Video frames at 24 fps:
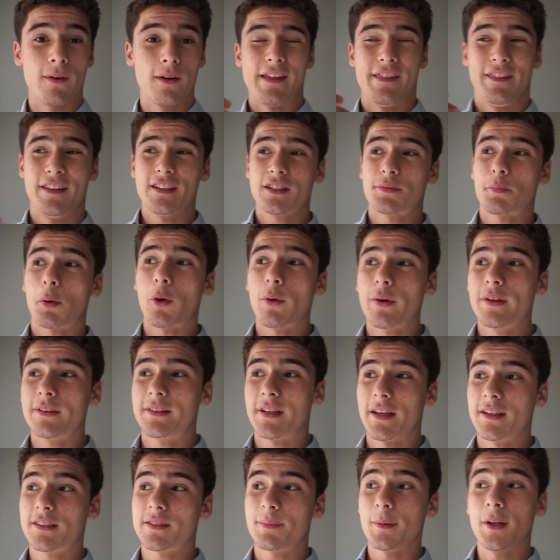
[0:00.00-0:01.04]
And this
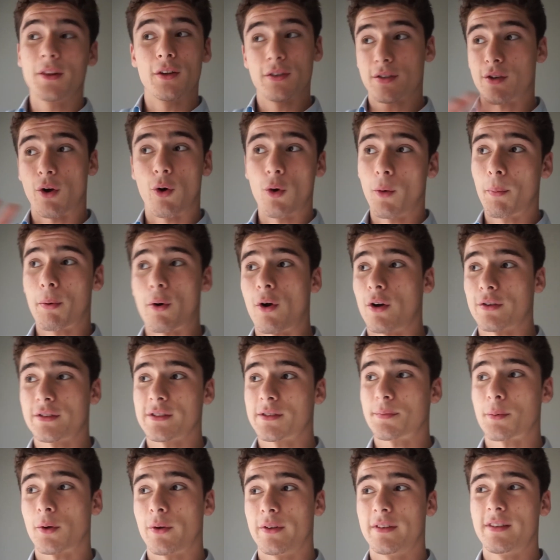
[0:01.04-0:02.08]
whole process
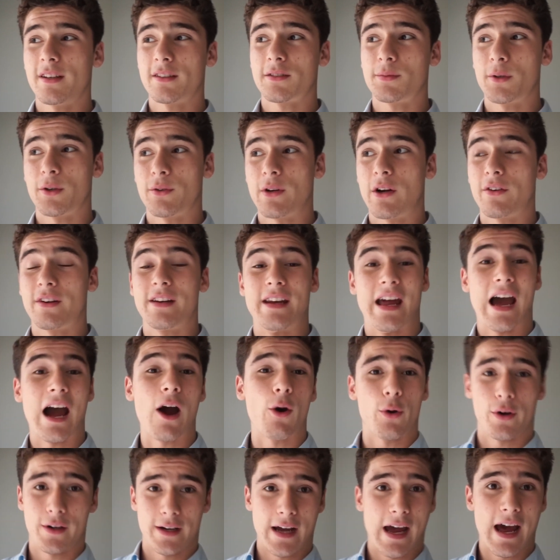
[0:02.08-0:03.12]
probably takes me around an
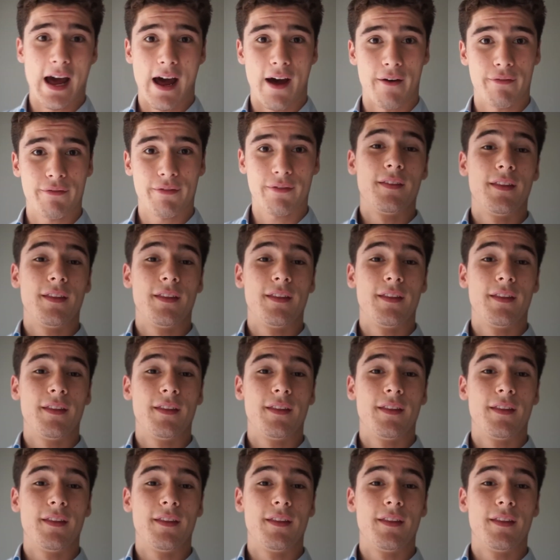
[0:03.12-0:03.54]
hour and a half.